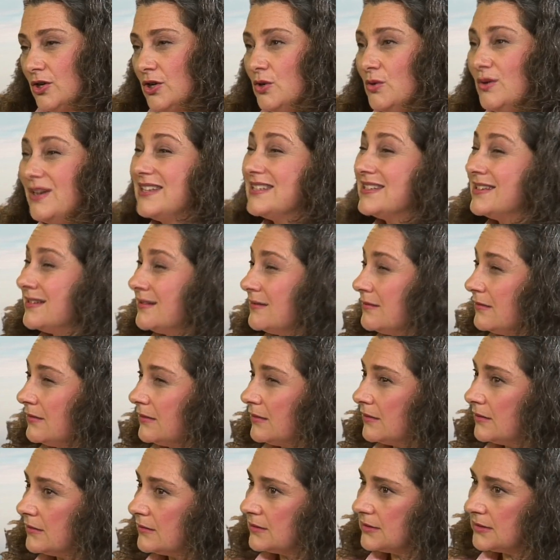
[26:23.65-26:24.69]
who isn't
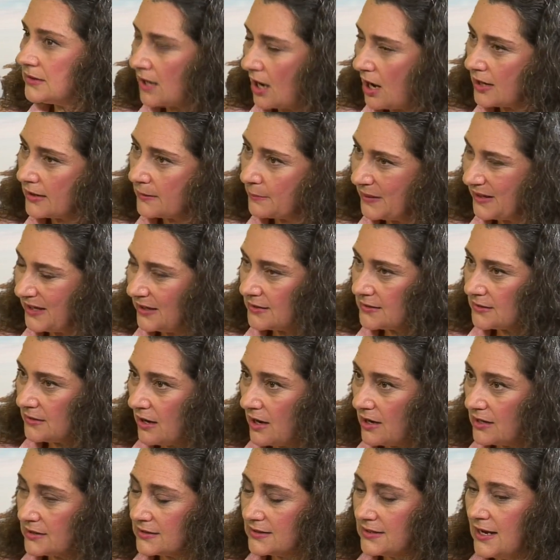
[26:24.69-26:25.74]
picking
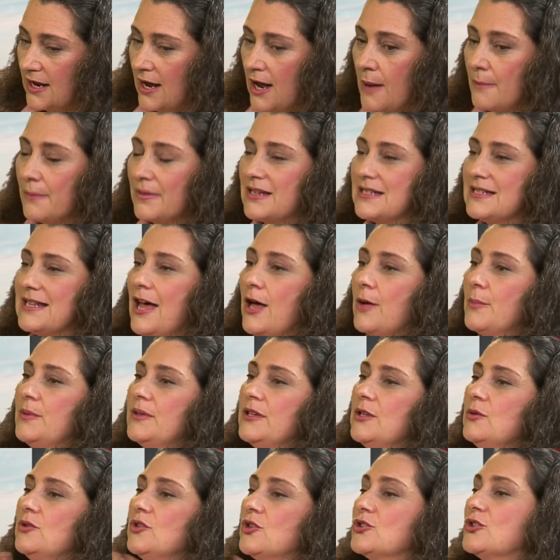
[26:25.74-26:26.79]
stocks, but is helping
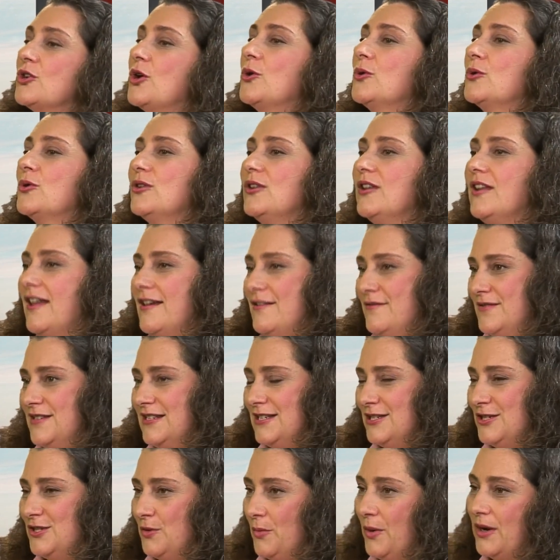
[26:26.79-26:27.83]
you in your total life
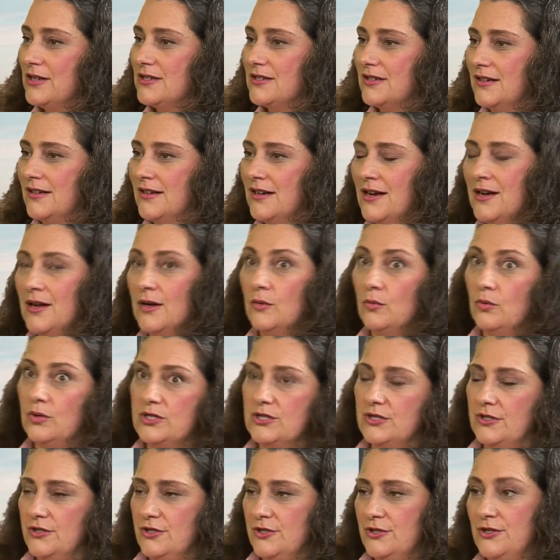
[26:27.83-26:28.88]
situation. What
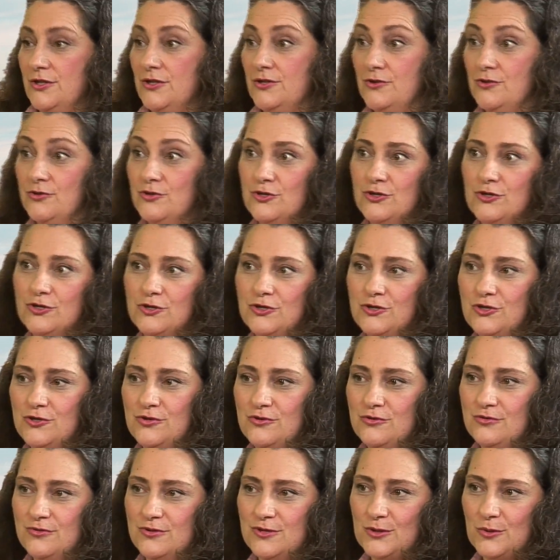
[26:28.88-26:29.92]
should you do? Should
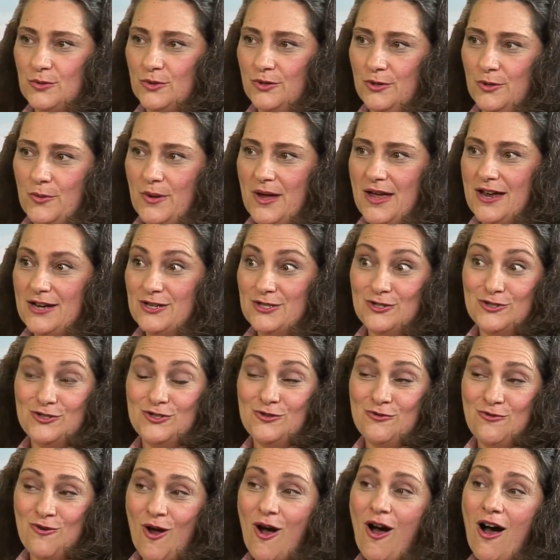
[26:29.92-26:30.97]
you squirrel away? Should you
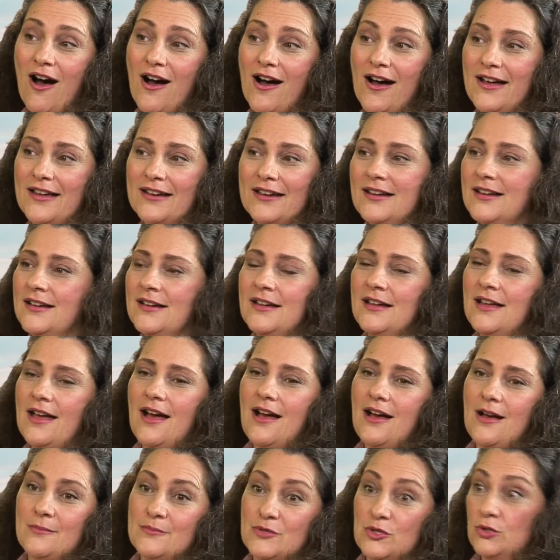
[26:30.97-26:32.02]
not?
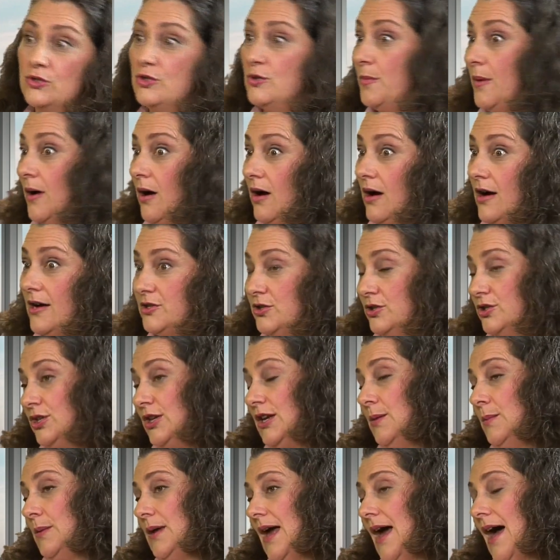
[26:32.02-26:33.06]
Should you buy? Should you
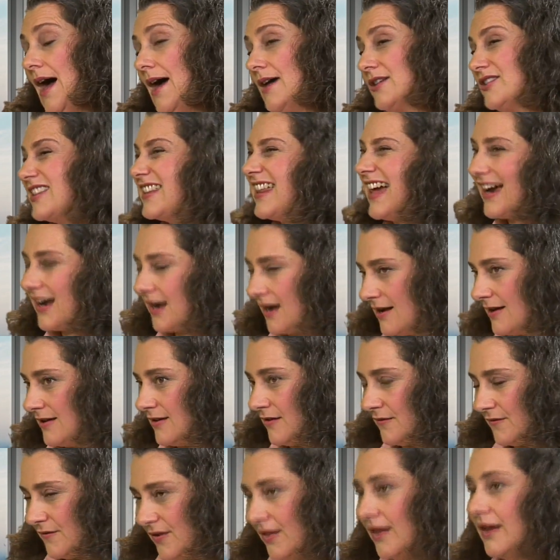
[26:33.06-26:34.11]
keep cash? That kind
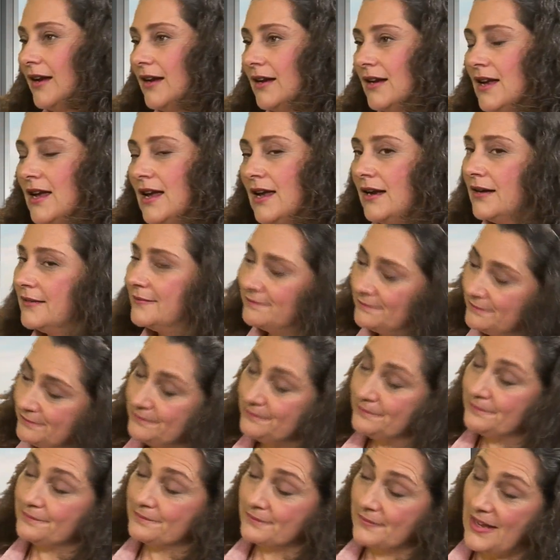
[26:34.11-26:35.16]
of thing.
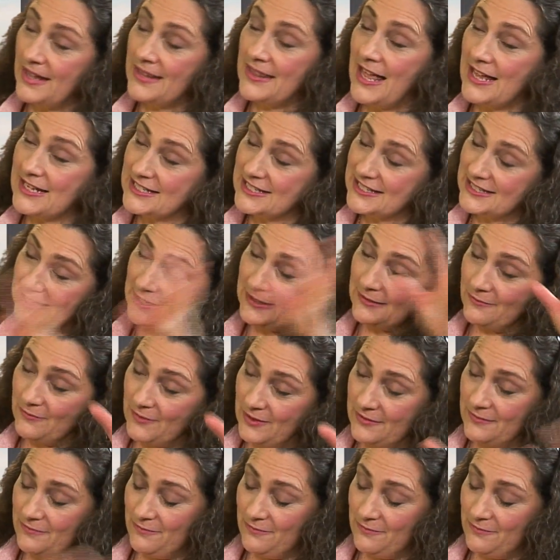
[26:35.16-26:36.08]
And that's the